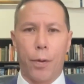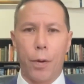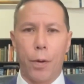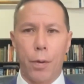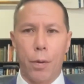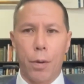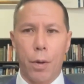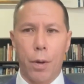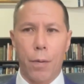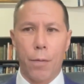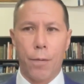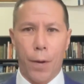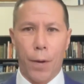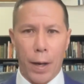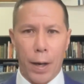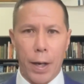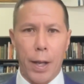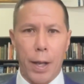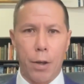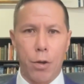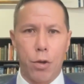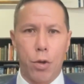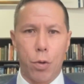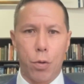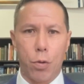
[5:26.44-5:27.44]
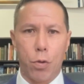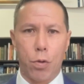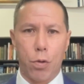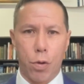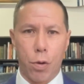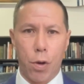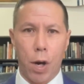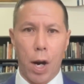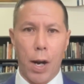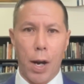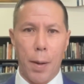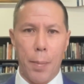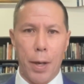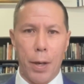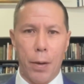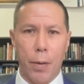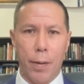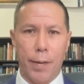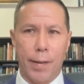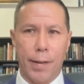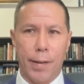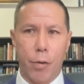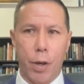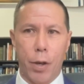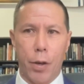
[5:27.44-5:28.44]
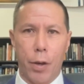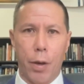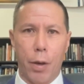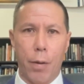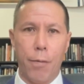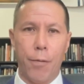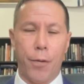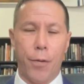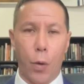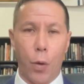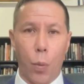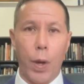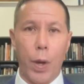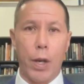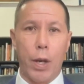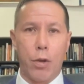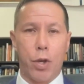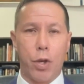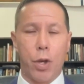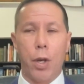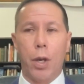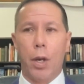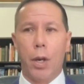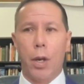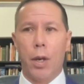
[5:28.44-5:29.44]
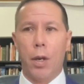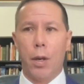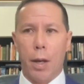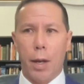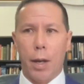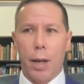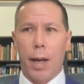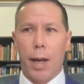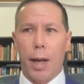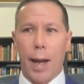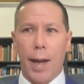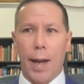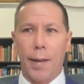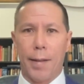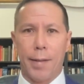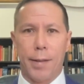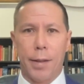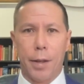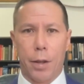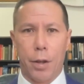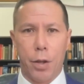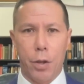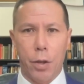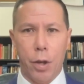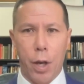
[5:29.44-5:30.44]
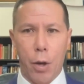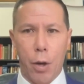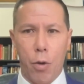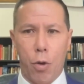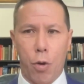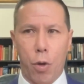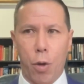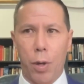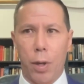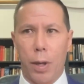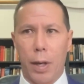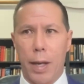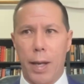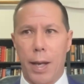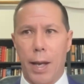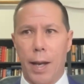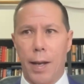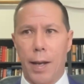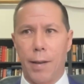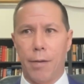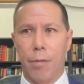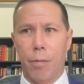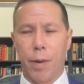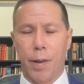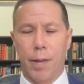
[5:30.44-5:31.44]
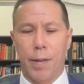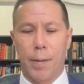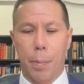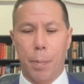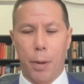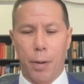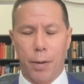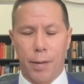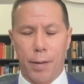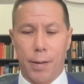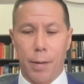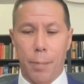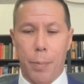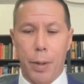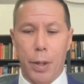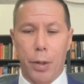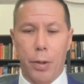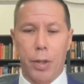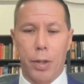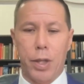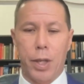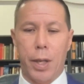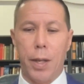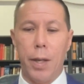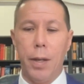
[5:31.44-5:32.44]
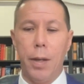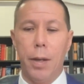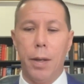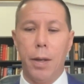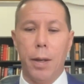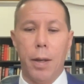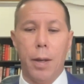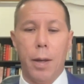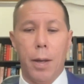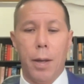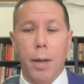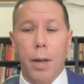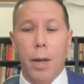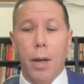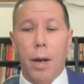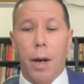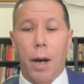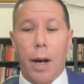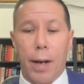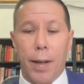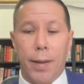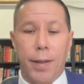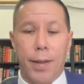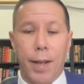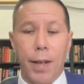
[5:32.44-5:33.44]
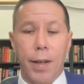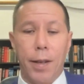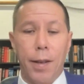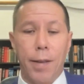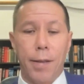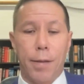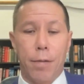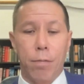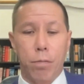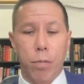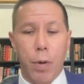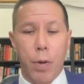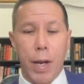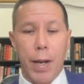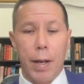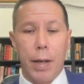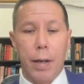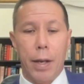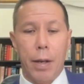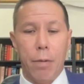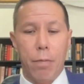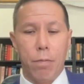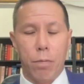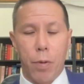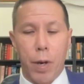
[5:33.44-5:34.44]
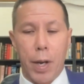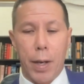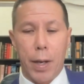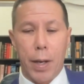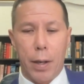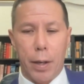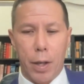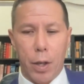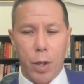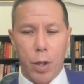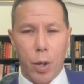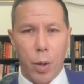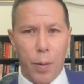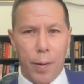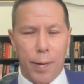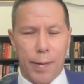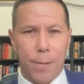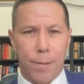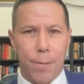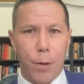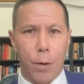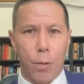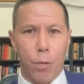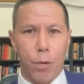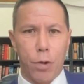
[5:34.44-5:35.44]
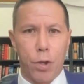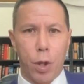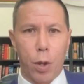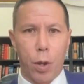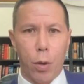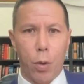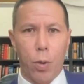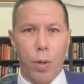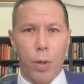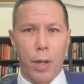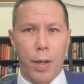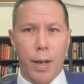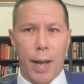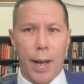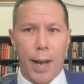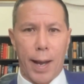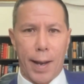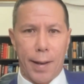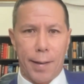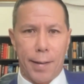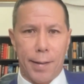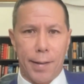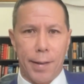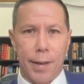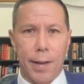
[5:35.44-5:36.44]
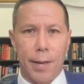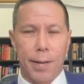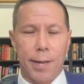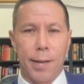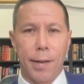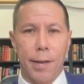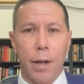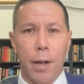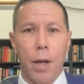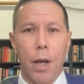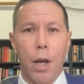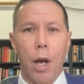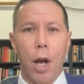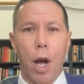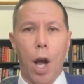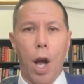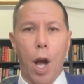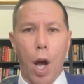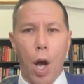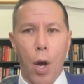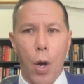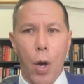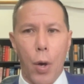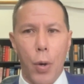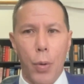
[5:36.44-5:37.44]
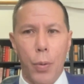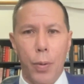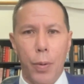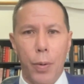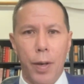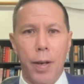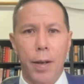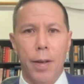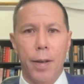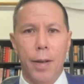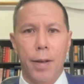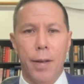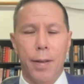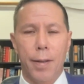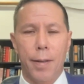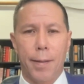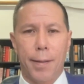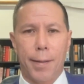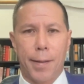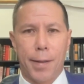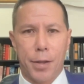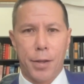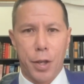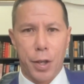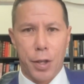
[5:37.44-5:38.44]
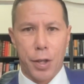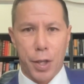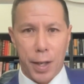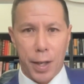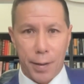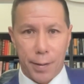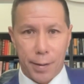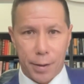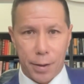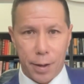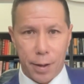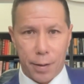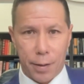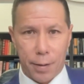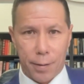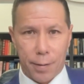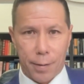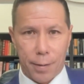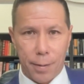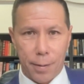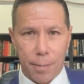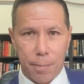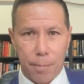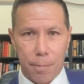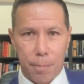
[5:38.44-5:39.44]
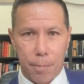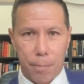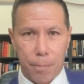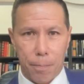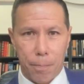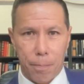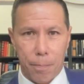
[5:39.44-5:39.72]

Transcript: of financial crime in Australia for which ASIC notionally has responsibility. I think it's really, really useful to look at ASIC's own statistics.